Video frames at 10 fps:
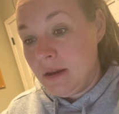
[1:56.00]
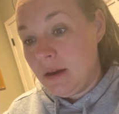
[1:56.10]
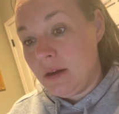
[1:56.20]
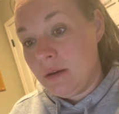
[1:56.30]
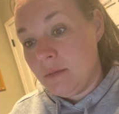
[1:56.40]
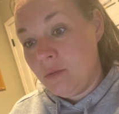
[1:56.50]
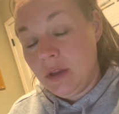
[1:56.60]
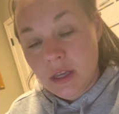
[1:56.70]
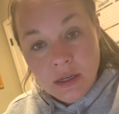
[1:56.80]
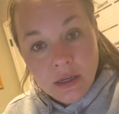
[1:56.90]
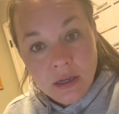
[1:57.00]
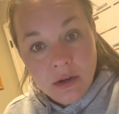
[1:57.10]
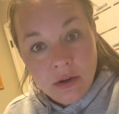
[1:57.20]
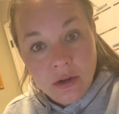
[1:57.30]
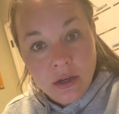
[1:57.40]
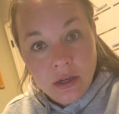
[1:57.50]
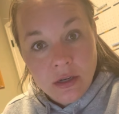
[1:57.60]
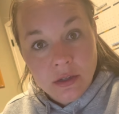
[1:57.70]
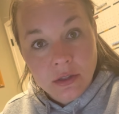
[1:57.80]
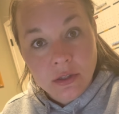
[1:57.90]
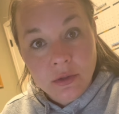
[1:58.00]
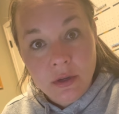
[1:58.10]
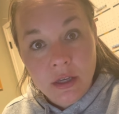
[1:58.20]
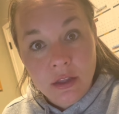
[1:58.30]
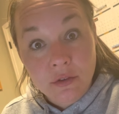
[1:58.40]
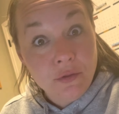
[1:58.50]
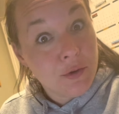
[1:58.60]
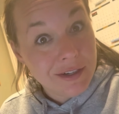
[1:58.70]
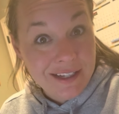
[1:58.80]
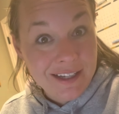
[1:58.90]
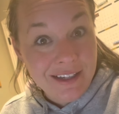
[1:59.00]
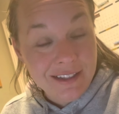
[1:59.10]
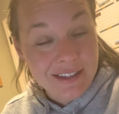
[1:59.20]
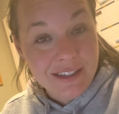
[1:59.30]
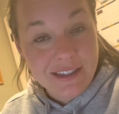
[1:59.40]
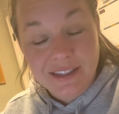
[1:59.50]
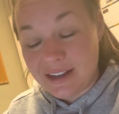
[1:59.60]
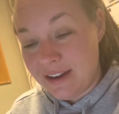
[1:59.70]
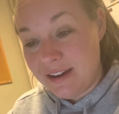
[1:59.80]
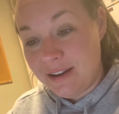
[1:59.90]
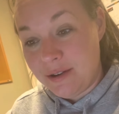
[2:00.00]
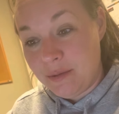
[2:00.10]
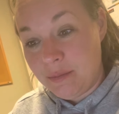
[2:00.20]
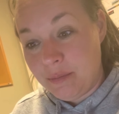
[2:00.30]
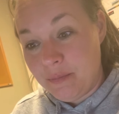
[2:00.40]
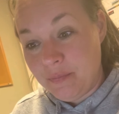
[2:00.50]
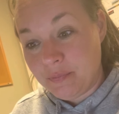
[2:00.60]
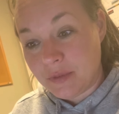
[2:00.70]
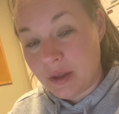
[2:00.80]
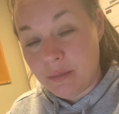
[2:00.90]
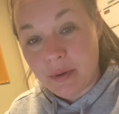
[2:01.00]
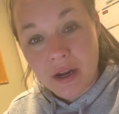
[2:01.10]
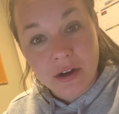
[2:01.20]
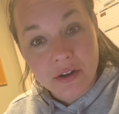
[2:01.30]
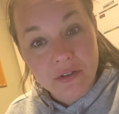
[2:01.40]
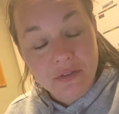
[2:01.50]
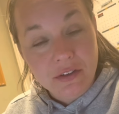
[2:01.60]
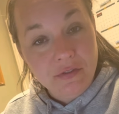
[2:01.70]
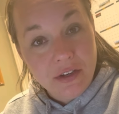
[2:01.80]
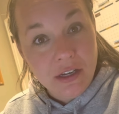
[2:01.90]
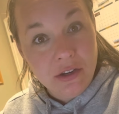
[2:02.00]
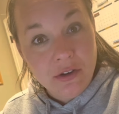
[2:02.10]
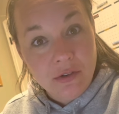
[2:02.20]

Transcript: Um, we ended on Louis the uh, biography video